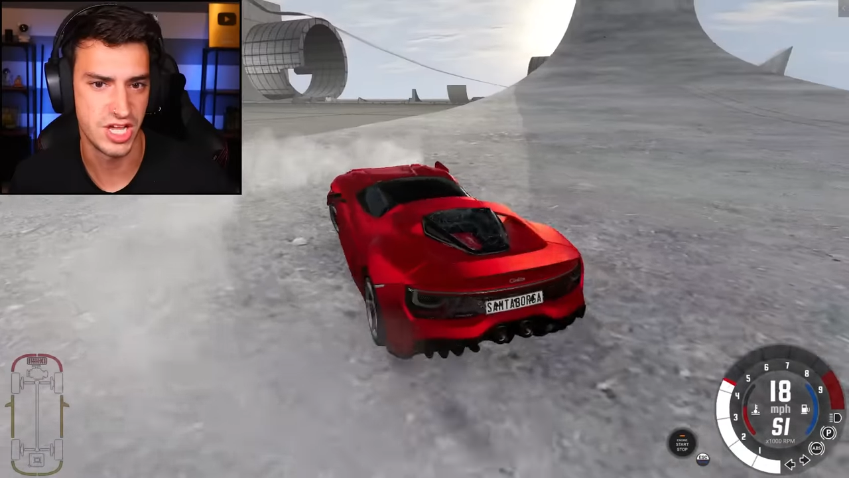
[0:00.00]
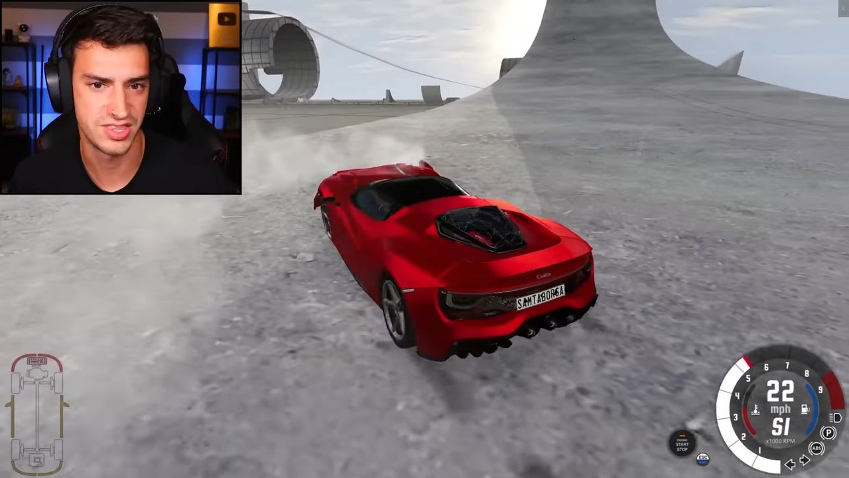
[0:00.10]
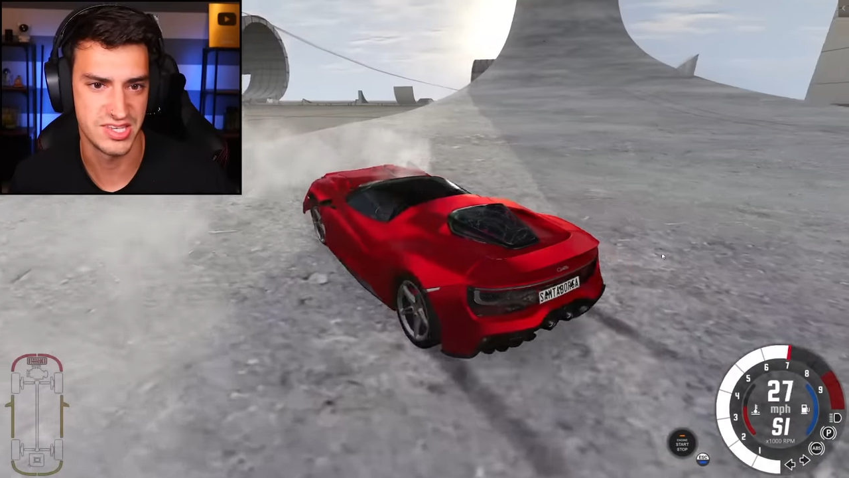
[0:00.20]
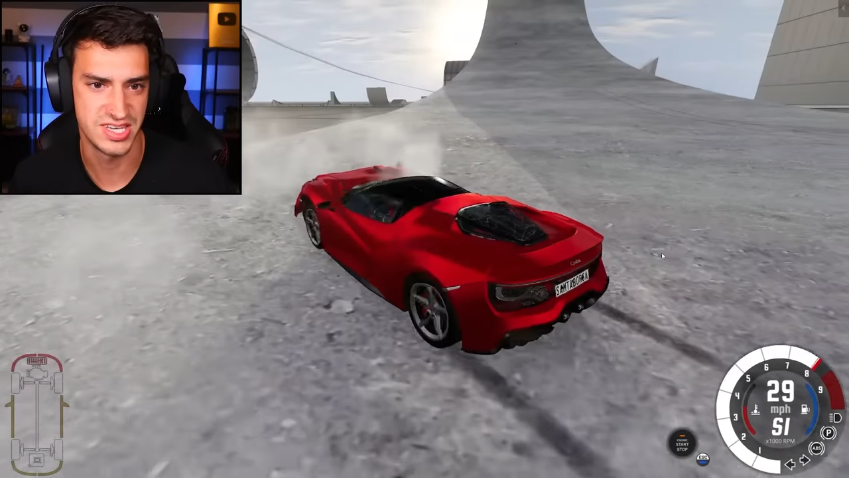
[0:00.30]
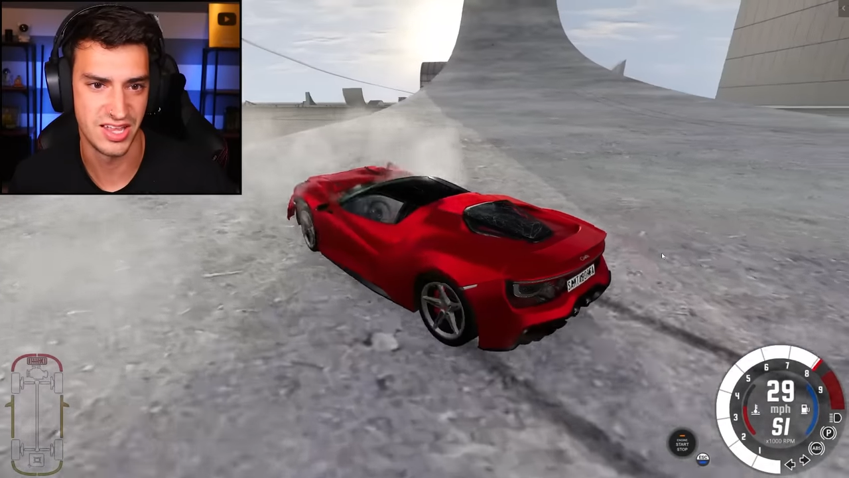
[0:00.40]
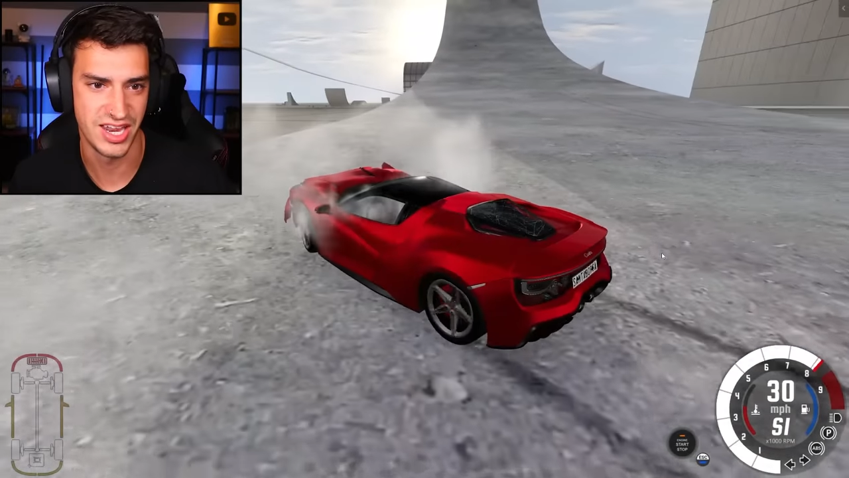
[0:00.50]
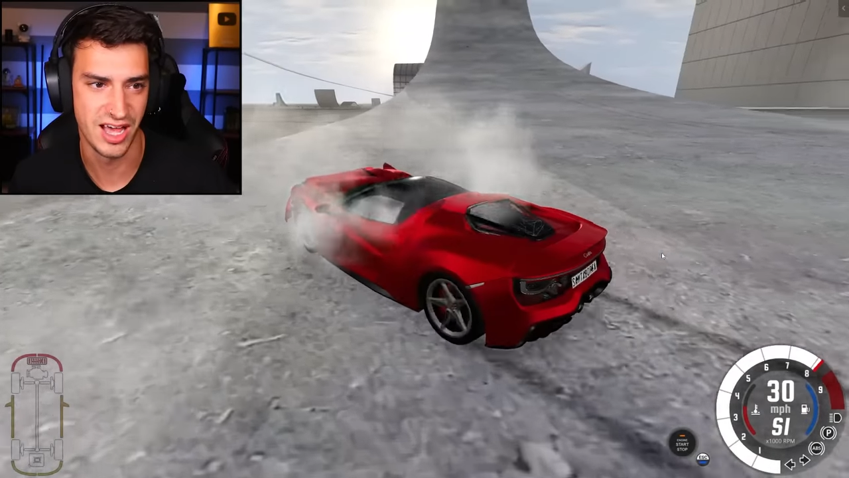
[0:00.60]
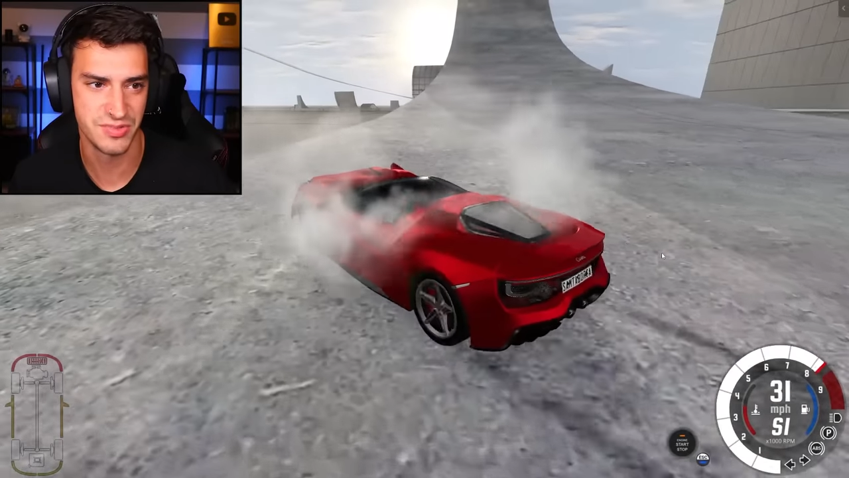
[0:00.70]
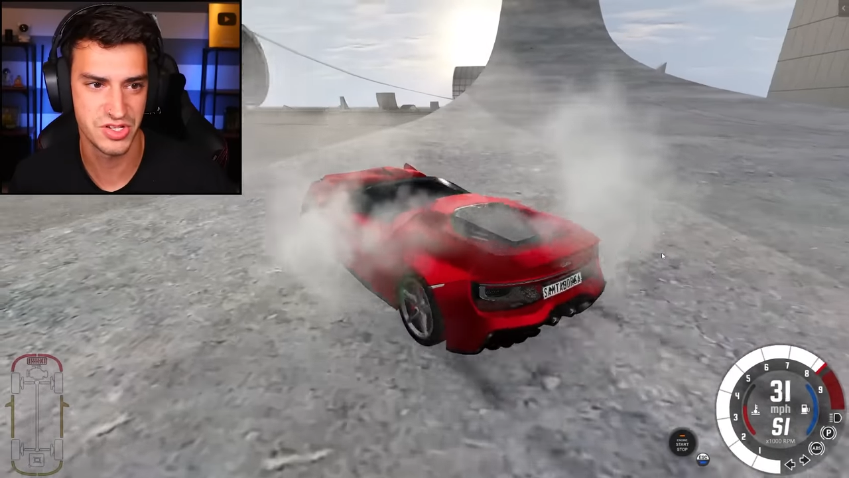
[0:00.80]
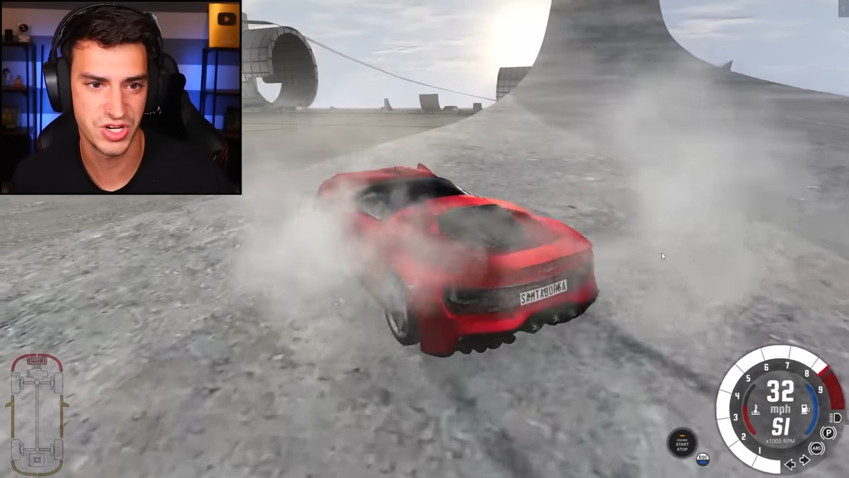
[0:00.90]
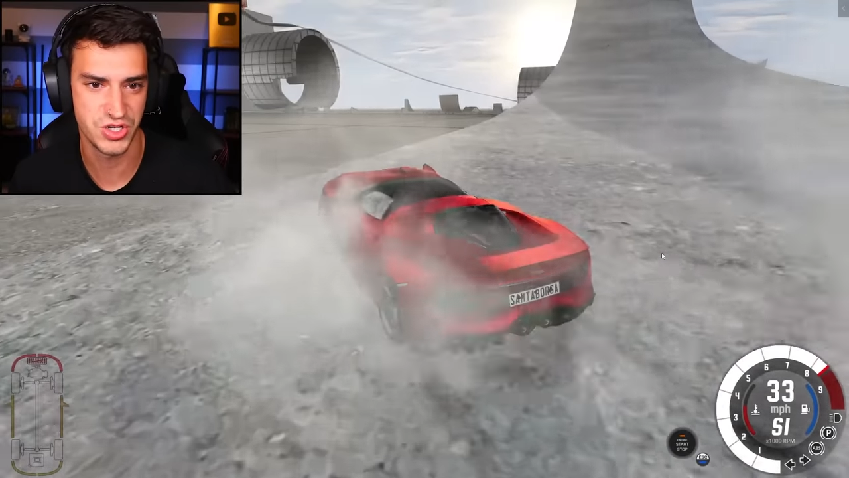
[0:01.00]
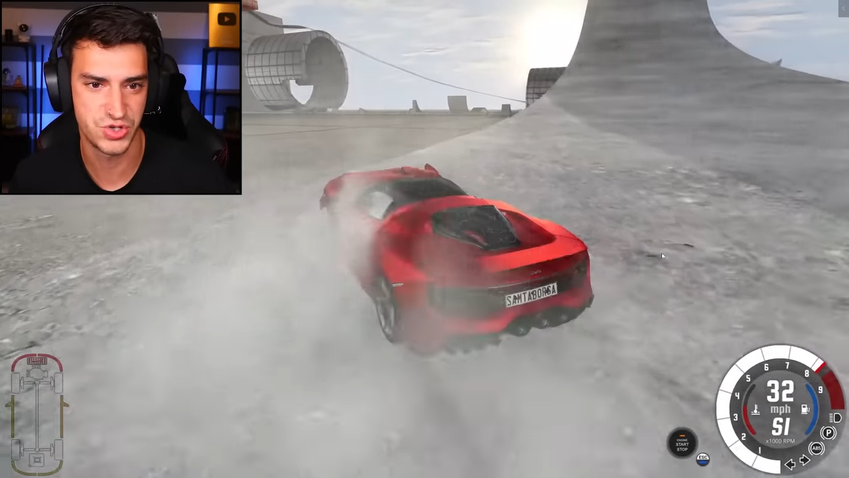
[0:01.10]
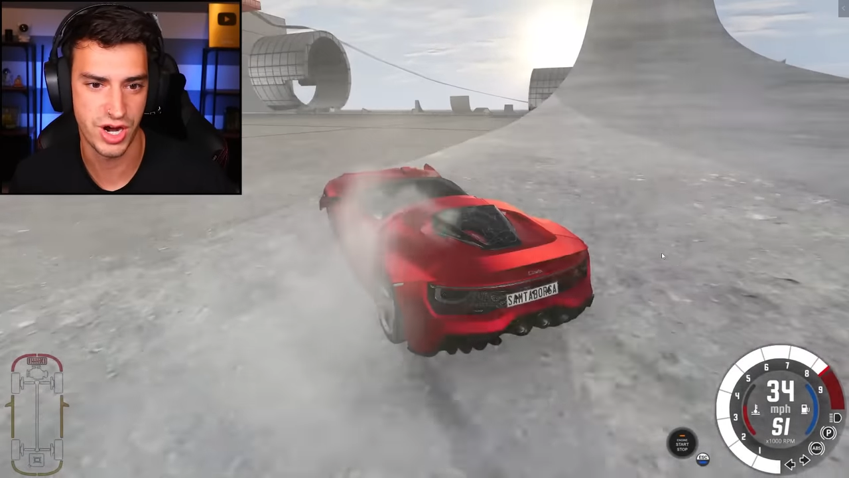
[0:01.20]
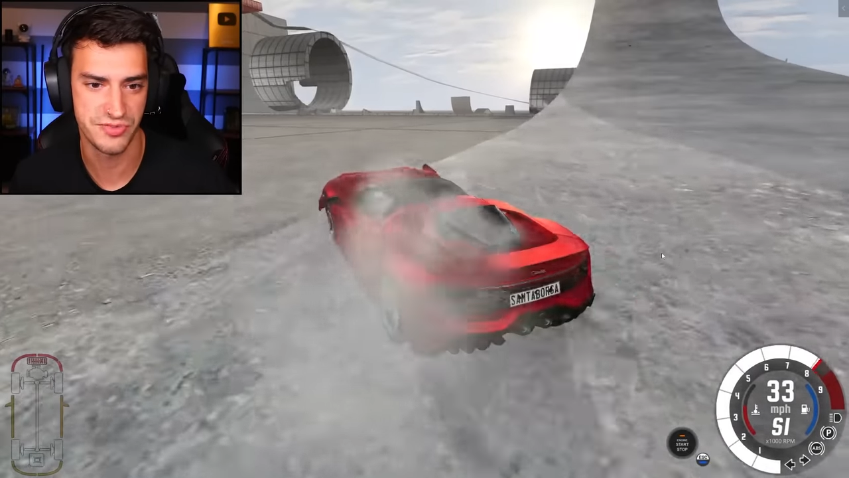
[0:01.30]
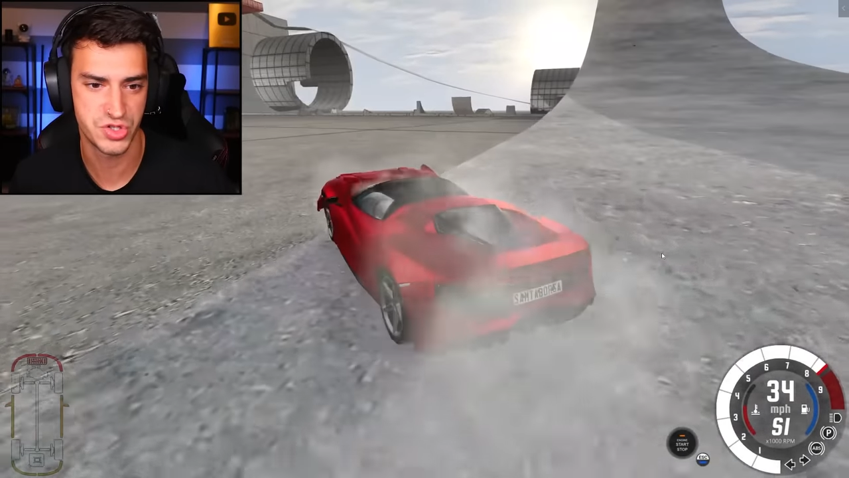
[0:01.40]
Check this out. Now I'm just gonna
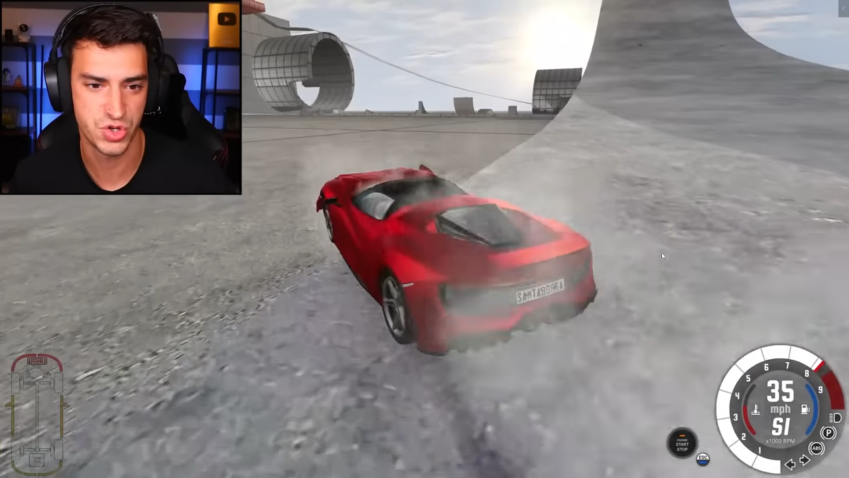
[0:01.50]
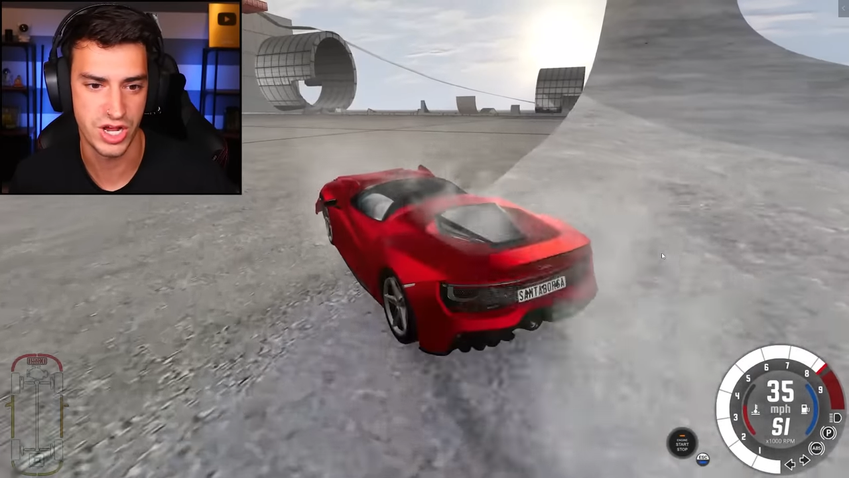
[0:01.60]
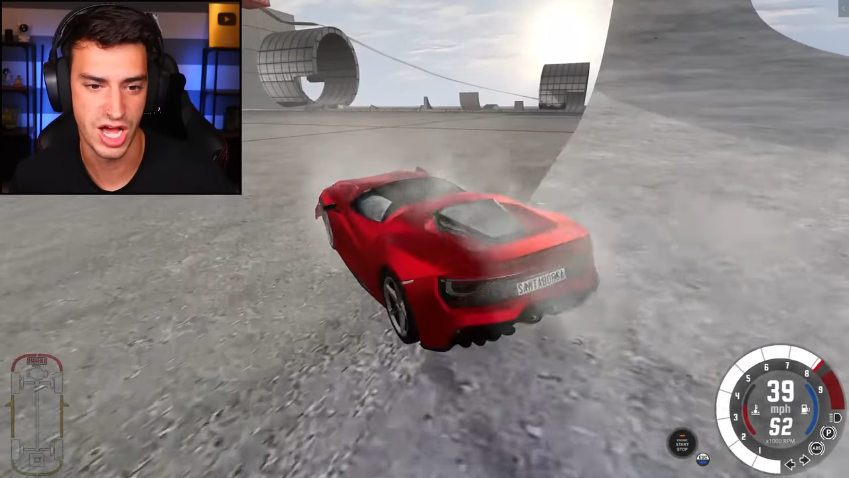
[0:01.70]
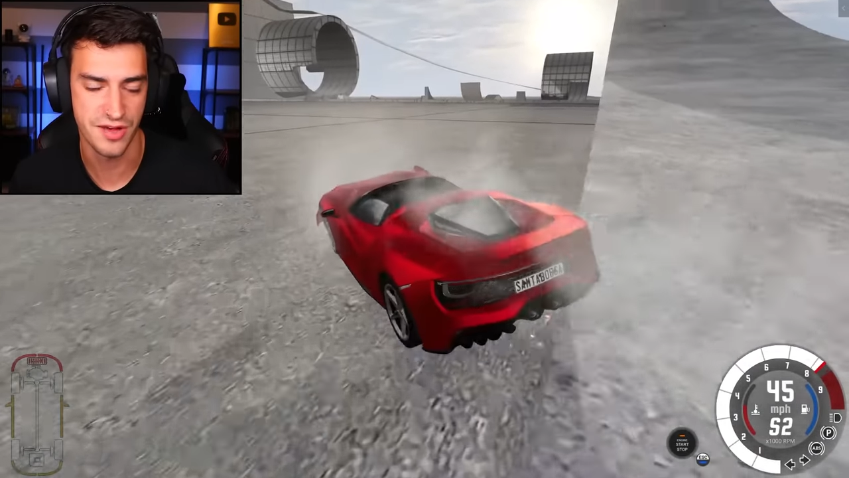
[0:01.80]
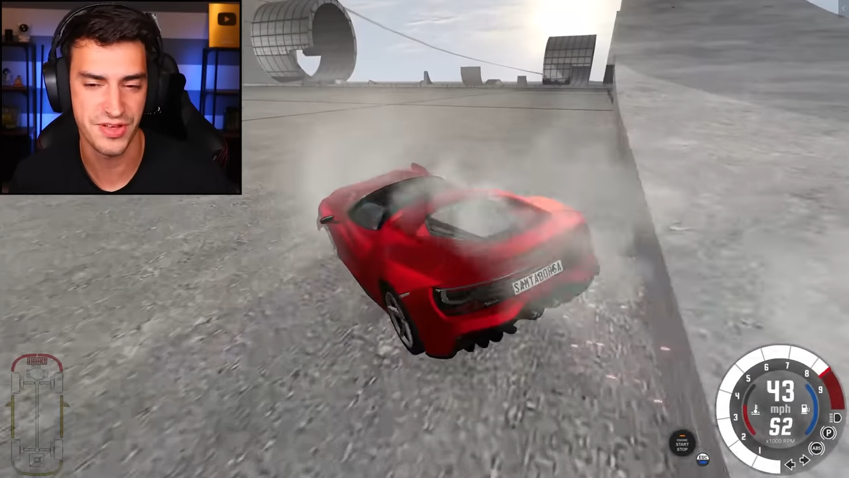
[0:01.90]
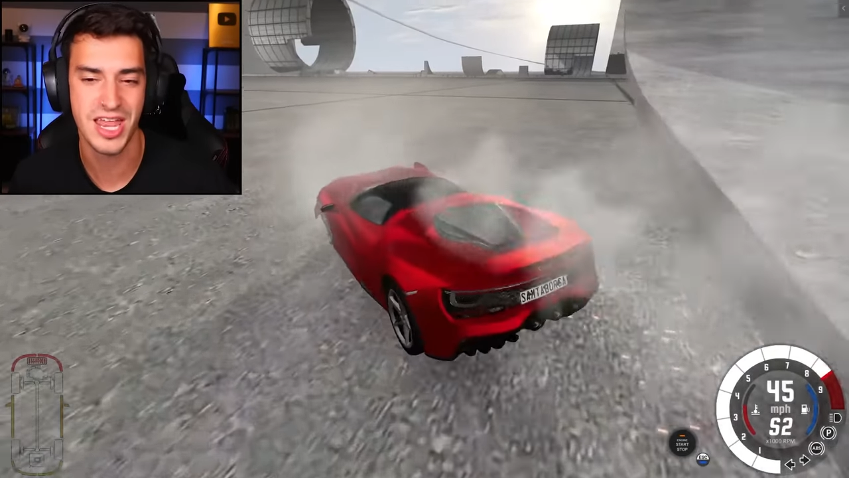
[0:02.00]
drive straight off